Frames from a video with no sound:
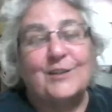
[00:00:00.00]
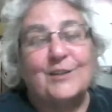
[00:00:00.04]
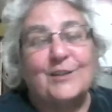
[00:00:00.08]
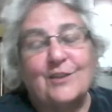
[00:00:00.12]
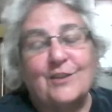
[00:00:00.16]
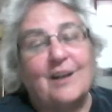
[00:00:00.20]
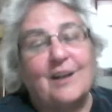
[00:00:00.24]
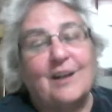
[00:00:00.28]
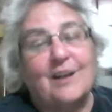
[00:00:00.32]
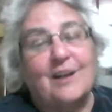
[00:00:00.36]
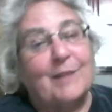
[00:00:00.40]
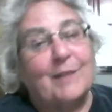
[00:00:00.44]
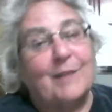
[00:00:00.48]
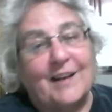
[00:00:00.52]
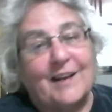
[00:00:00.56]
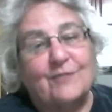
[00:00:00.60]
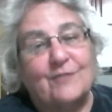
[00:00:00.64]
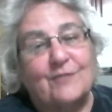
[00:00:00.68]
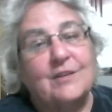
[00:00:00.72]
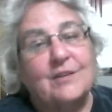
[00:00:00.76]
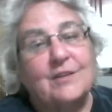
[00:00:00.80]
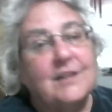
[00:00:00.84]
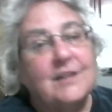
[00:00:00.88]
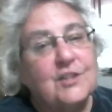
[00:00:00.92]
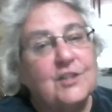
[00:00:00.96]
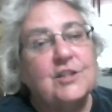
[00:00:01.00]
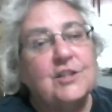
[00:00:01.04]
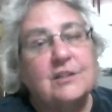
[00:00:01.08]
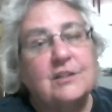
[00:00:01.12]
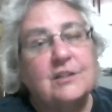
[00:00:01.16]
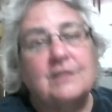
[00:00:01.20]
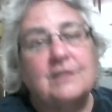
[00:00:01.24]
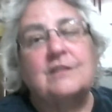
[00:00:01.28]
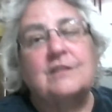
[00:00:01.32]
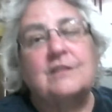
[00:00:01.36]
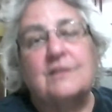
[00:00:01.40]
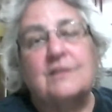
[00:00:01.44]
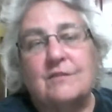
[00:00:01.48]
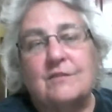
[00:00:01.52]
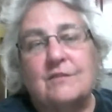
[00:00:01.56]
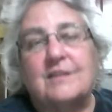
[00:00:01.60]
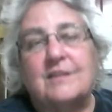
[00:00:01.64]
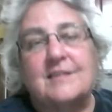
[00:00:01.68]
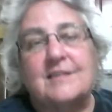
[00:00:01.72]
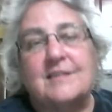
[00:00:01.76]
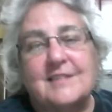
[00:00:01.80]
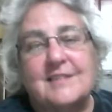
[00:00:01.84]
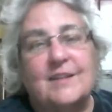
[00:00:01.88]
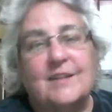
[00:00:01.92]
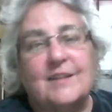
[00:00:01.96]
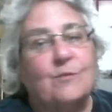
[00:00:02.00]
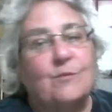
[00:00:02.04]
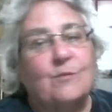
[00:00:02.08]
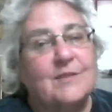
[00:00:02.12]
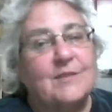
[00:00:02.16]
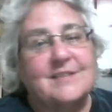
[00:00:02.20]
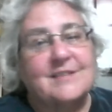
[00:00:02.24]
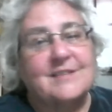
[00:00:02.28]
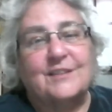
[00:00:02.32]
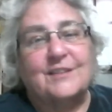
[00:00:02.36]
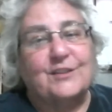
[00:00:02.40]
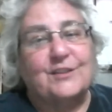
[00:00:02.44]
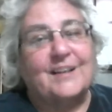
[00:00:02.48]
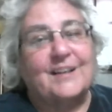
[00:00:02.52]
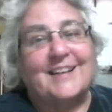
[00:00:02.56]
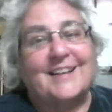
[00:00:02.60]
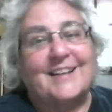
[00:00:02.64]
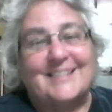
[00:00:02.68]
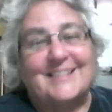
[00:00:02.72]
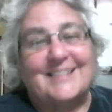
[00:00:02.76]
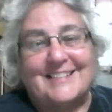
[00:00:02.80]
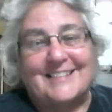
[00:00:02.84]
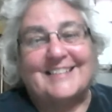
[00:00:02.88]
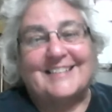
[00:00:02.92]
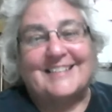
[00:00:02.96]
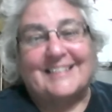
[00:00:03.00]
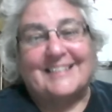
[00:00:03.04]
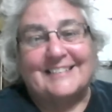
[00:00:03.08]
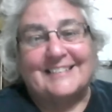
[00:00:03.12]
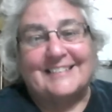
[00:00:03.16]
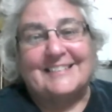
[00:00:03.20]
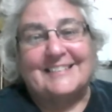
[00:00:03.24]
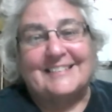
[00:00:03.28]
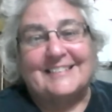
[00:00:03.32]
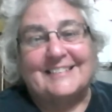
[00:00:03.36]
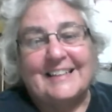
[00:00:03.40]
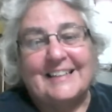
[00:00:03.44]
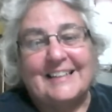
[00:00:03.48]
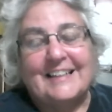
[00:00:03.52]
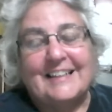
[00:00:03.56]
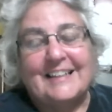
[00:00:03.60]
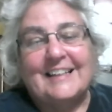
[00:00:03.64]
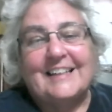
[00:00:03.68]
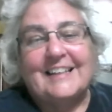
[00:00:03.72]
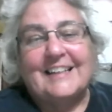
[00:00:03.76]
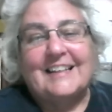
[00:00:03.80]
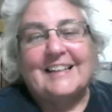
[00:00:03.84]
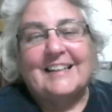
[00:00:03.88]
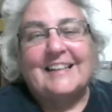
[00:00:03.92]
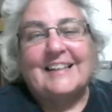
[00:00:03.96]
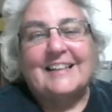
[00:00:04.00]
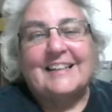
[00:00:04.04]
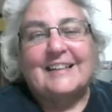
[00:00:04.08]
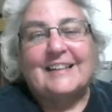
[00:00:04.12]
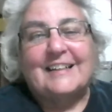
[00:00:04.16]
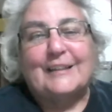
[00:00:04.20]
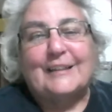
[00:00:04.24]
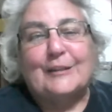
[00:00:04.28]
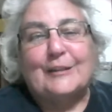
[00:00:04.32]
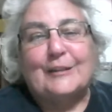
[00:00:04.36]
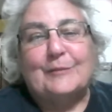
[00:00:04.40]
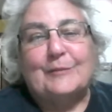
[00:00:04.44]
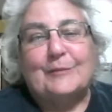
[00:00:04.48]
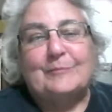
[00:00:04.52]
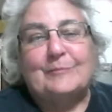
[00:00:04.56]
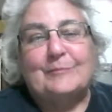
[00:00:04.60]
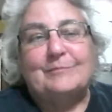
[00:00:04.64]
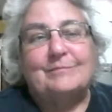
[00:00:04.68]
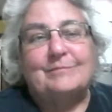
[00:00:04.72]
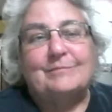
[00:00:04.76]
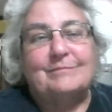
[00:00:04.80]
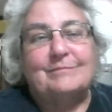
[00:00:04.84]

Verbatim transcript: talk about how she couldn't do this and it wasn't a good idea. Um, yeah. yeah.